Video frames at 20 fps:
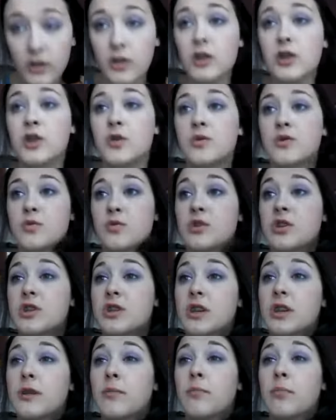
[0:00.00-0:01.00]
going to do is we're
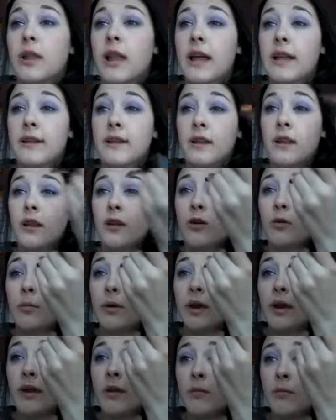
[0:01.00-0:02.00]
just going to blend a little
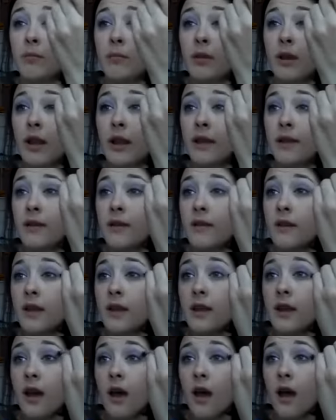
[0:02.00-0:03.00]
bit. Blend
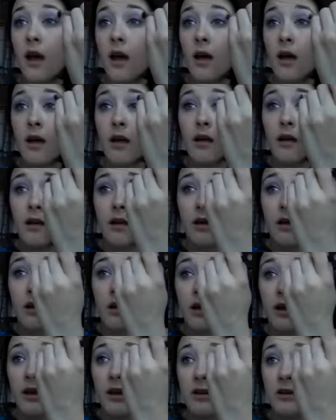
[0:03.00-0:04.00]
the
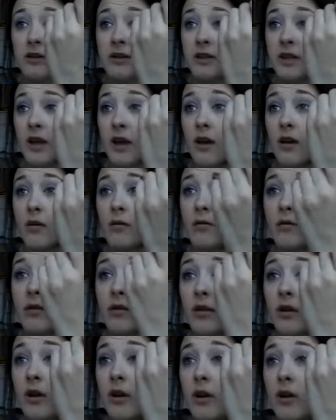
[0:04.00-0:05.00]
edges out.
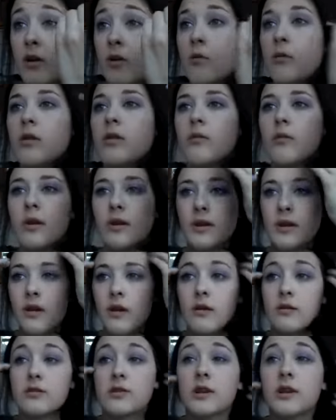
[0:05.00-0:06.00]
We don't want any
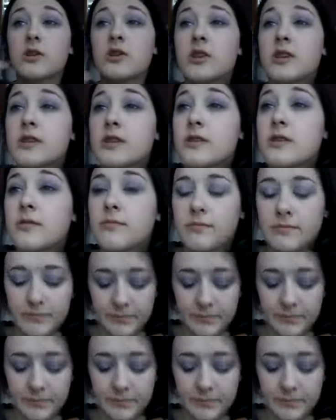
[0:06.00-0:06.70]
harsh edges.